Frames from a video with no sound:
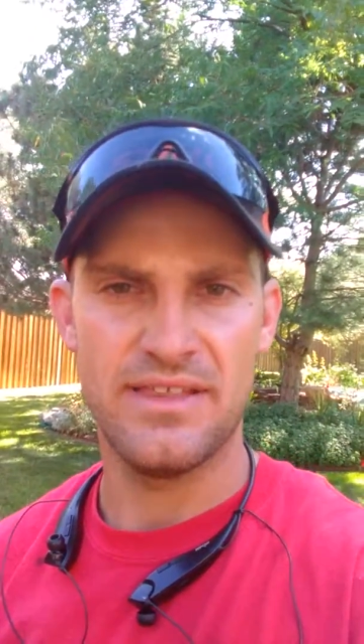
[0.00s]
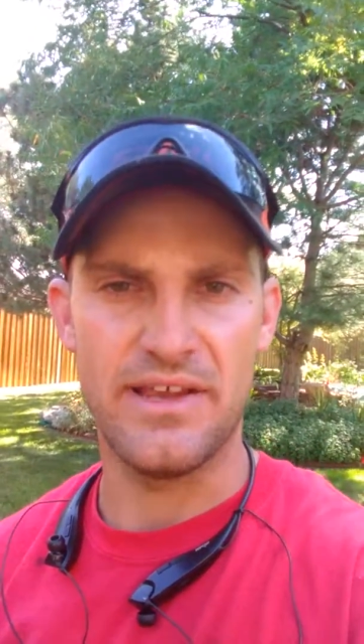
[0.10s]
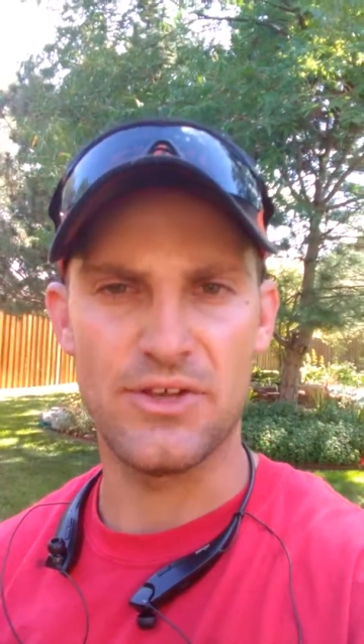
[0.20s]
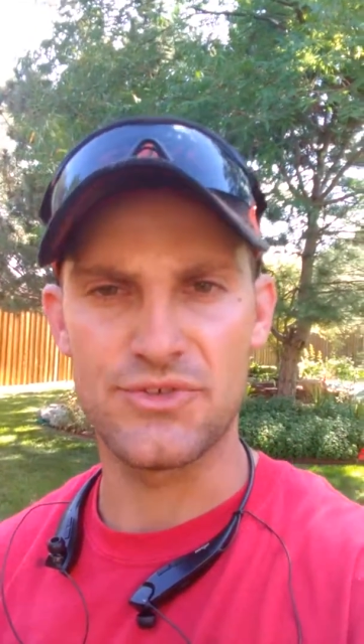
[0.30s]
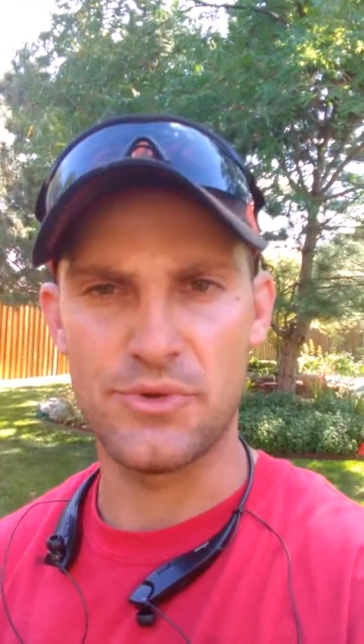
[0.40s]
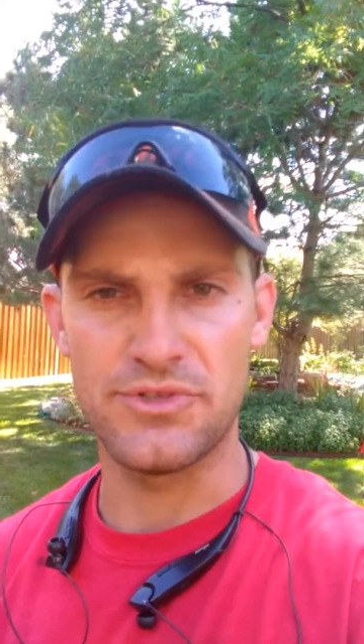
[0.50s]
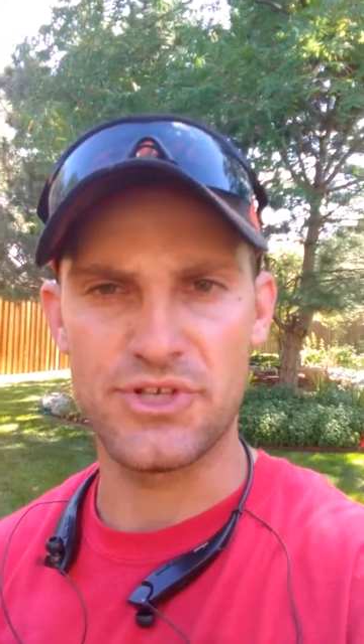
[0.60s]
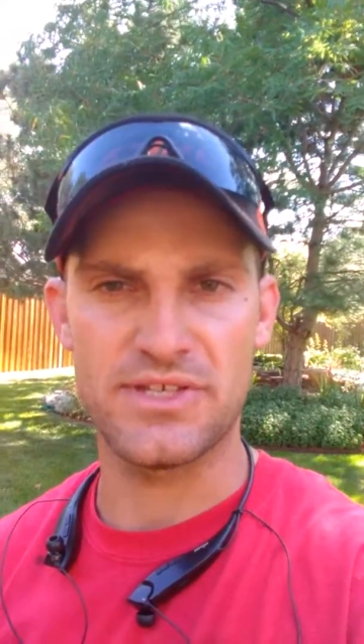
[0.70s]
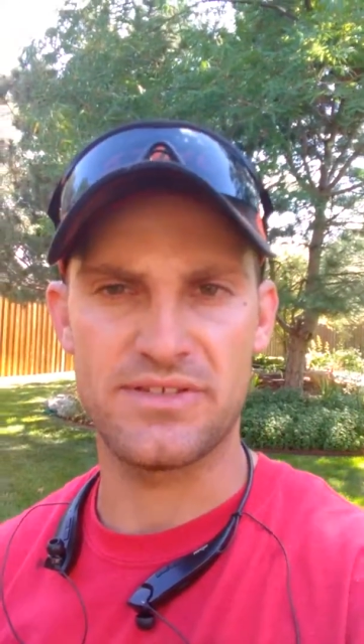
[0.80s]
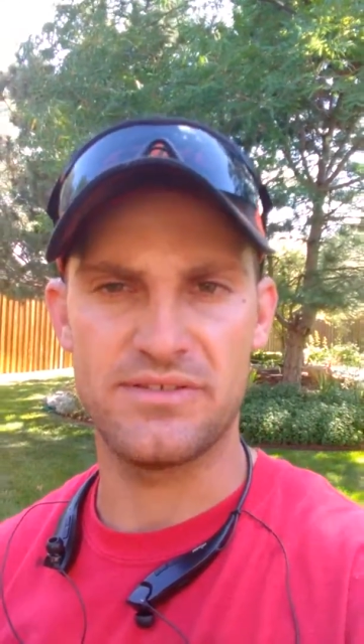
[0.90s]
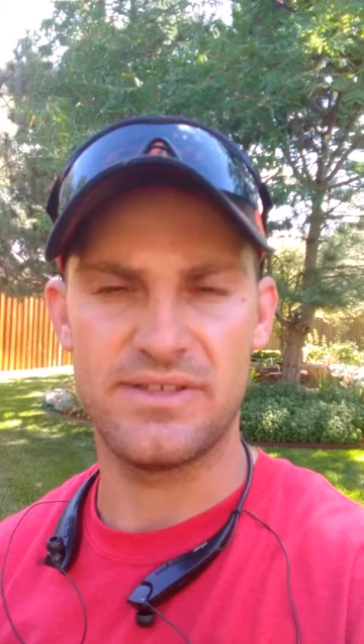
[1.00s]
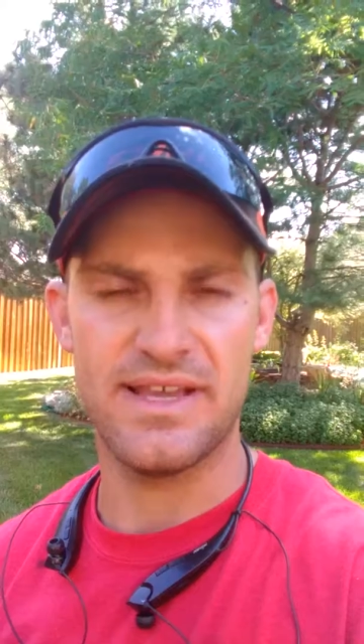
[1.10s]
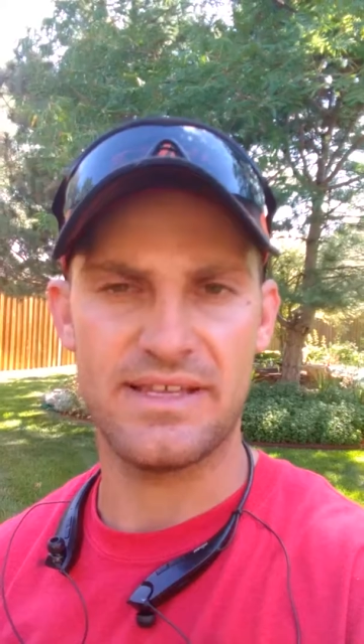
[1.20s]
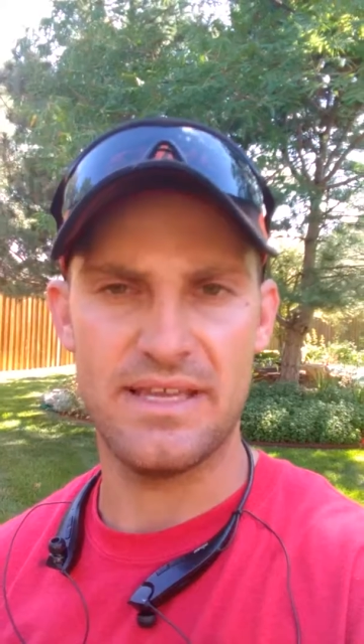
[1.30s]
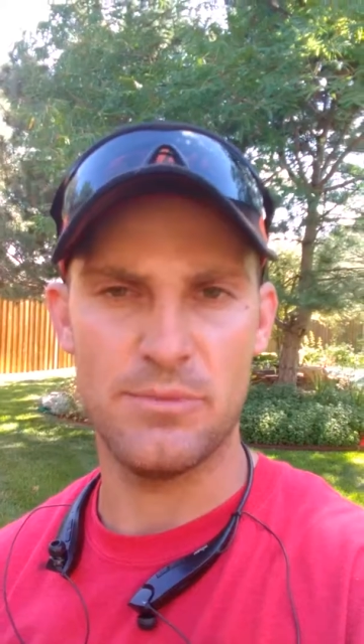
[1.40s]
they also ingest
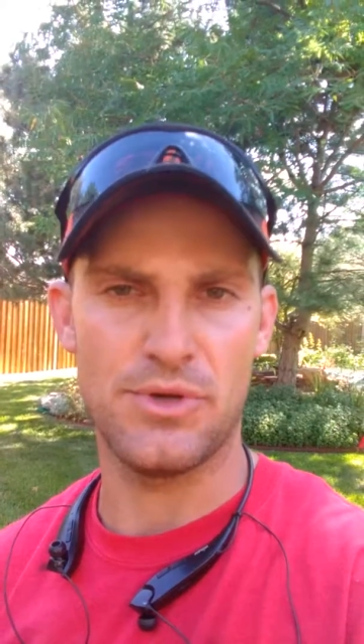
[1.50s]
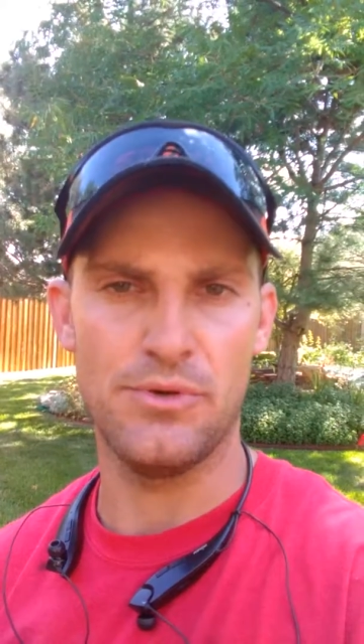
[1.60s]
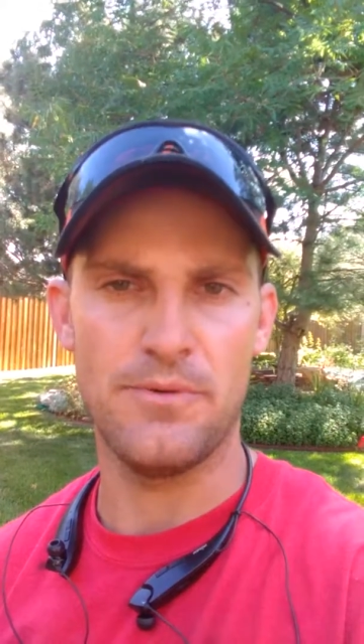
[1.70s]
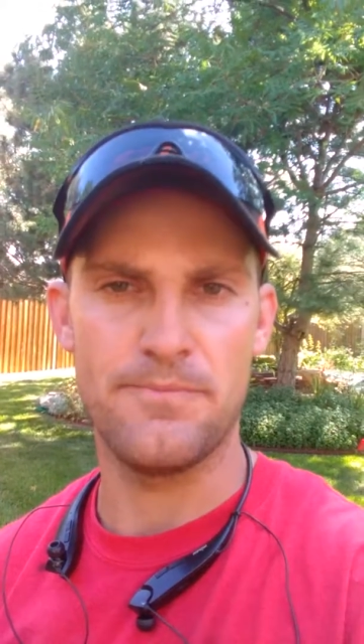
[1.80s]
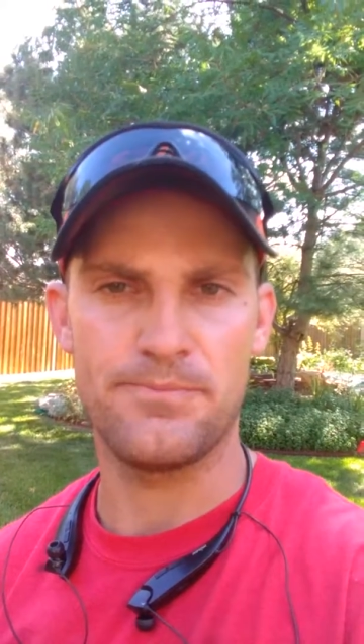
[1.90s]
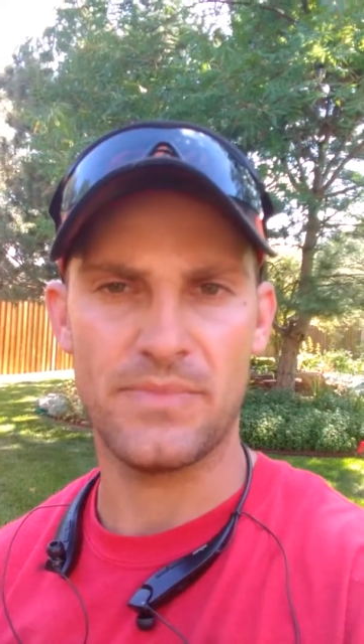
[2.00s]
that chemical,